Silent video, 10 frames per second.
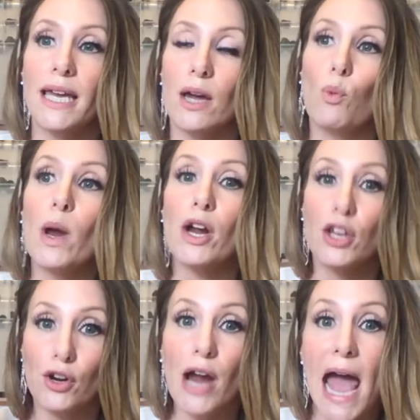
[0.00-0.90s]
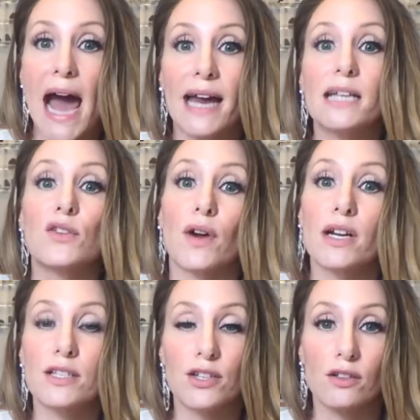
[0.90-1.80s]
where you're at as far
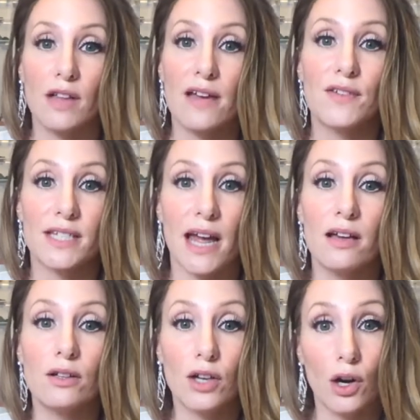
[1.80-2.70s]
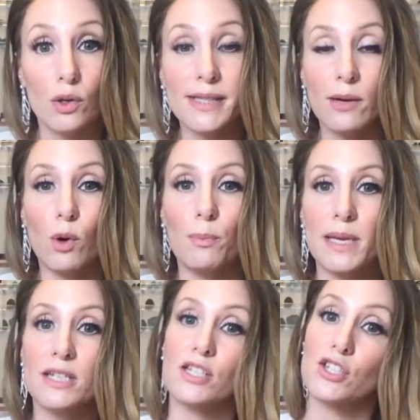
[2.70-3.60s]
as your lifestyle goes that won't be
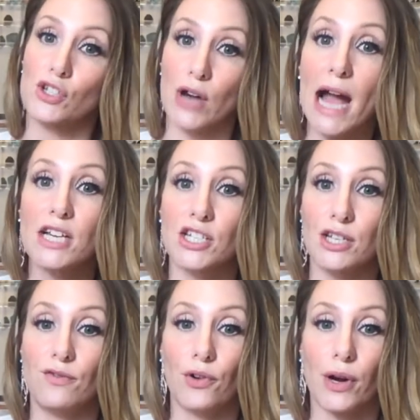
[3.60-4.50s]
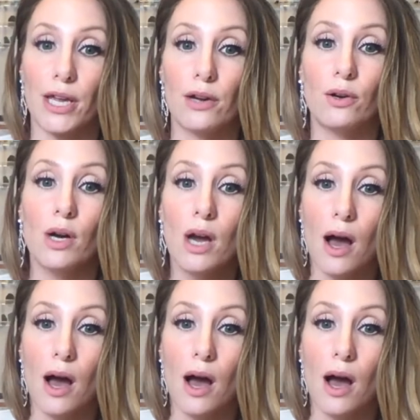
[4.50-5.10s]
a distraction for you.